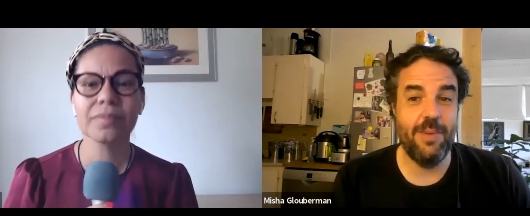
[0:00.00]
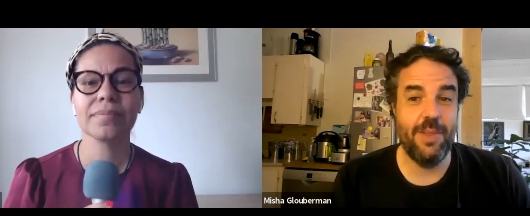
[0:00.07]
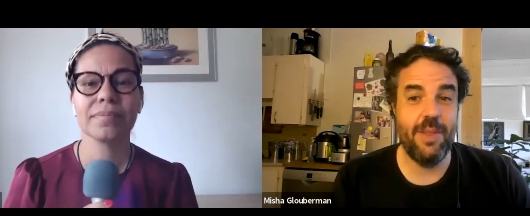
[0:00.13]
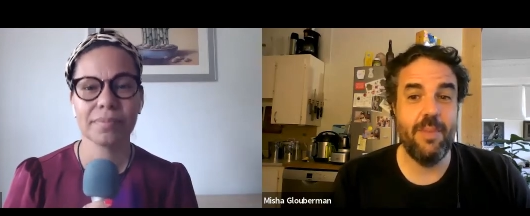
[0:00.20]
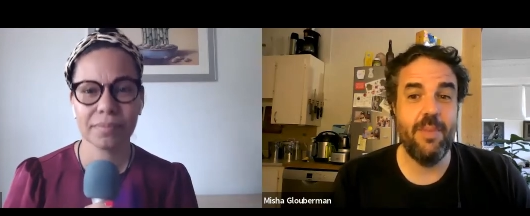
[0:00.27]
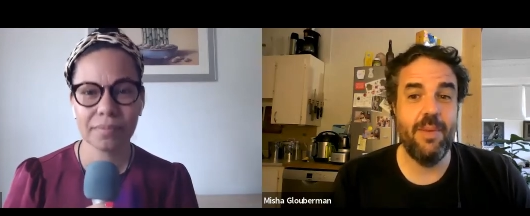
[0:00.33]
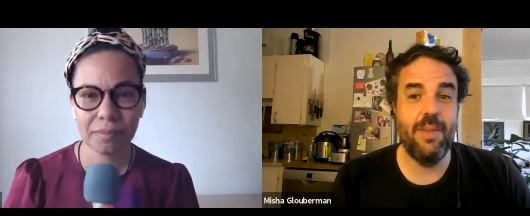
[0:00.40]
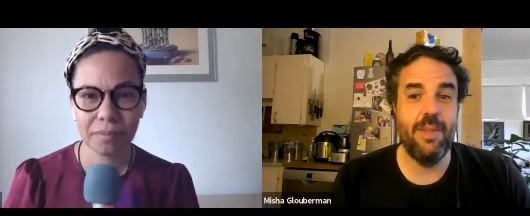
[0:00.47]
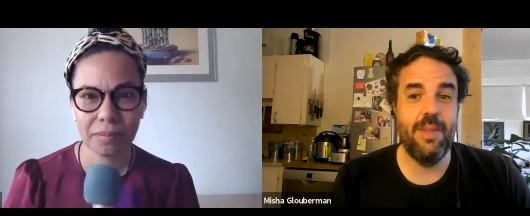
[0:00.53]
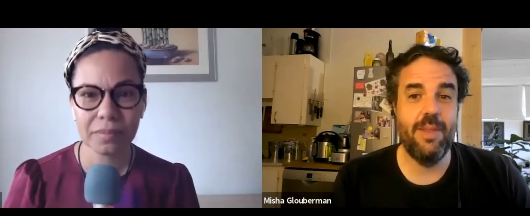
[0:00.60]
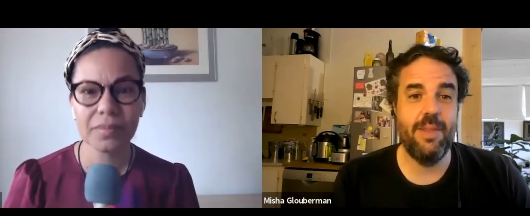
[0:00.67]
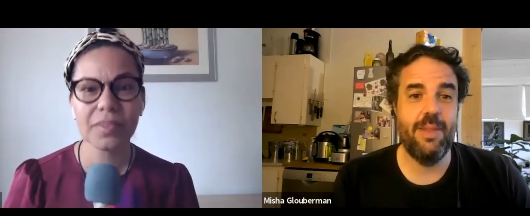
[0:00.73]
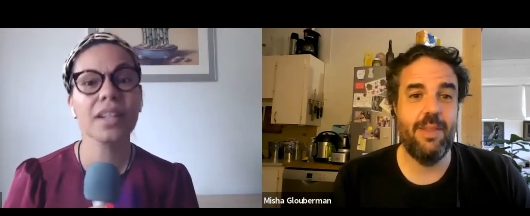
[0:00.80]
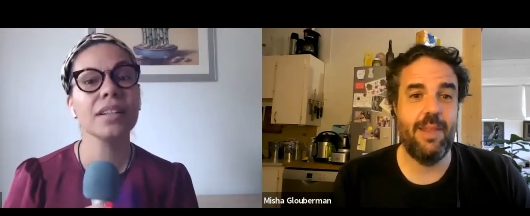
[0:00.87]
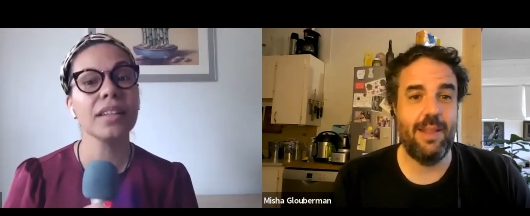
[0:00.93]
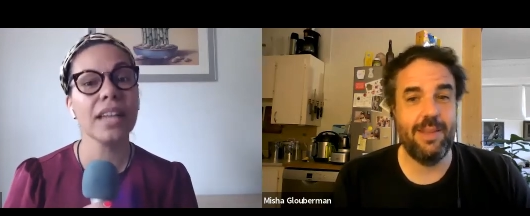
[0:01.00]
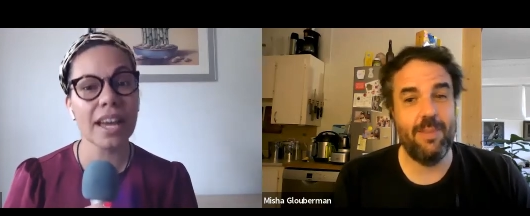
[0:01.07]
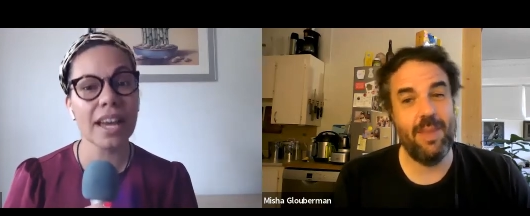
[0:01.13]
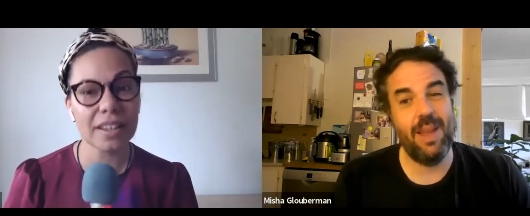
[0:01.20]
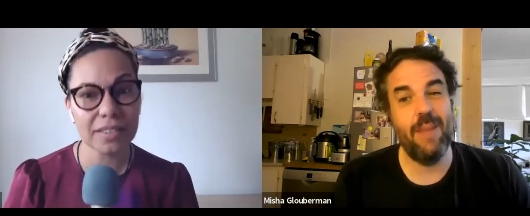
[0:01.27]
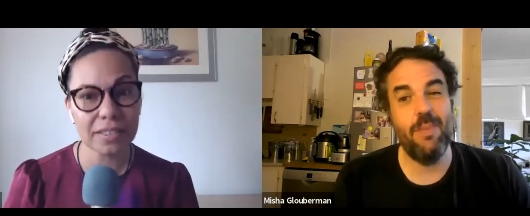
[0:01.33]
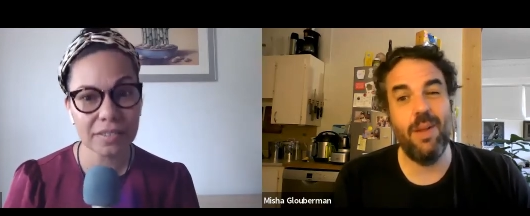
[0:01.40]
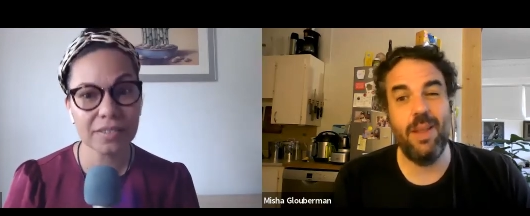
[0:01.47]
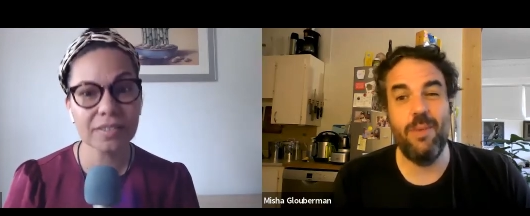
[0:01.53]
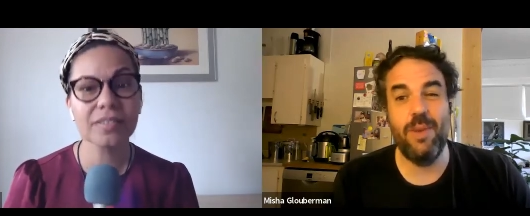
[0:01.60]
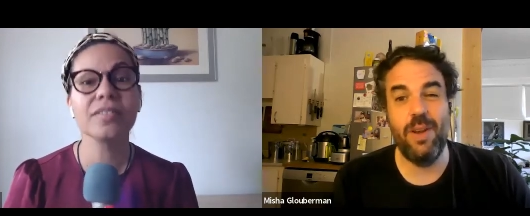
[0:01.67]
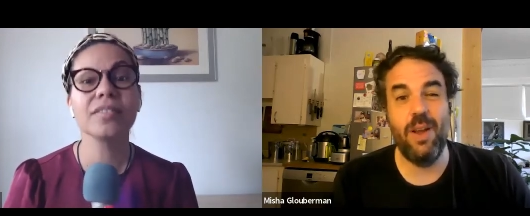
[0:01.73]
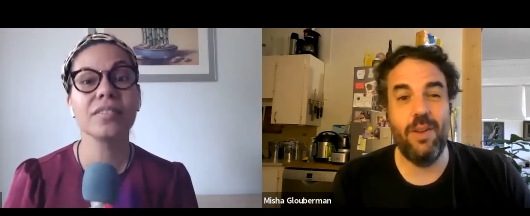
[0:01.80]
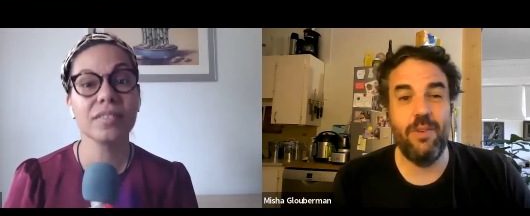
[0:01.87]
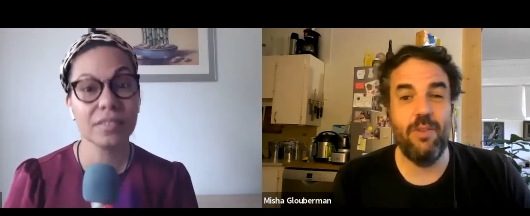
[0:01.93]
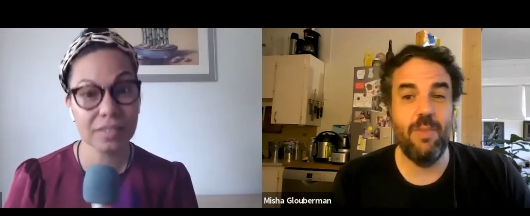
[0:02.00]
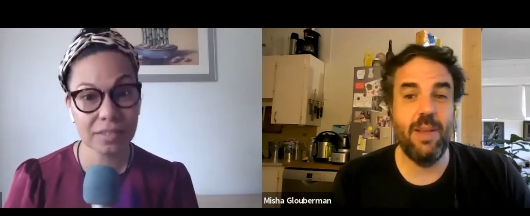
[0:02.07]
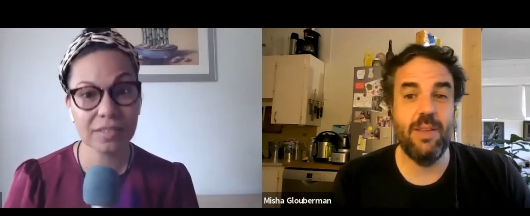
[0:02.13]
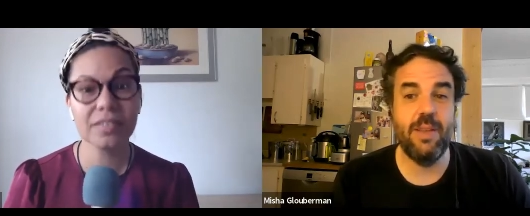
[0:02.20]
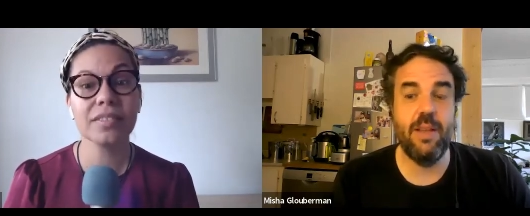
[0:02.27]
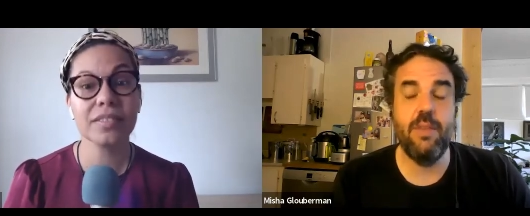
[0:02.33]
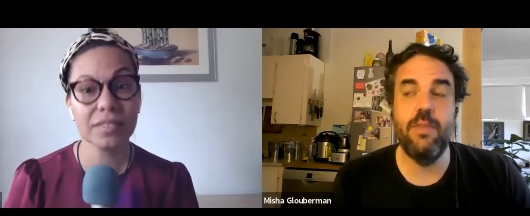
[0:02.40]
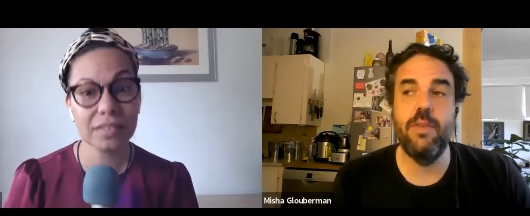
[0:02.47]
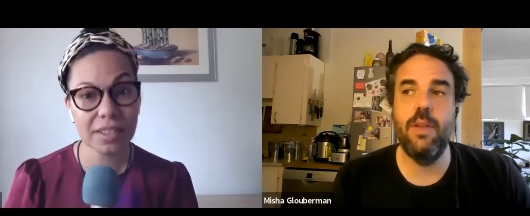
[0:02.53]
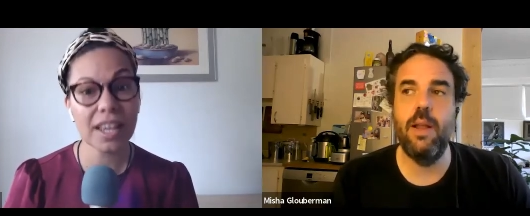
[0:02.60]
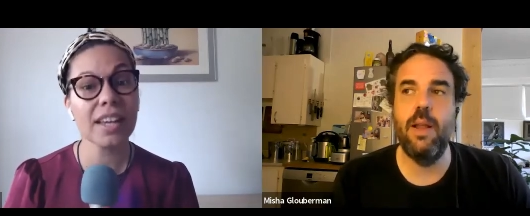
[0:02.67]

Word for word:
Speaker 1: with them. That's yeah. something I probably would not do myself.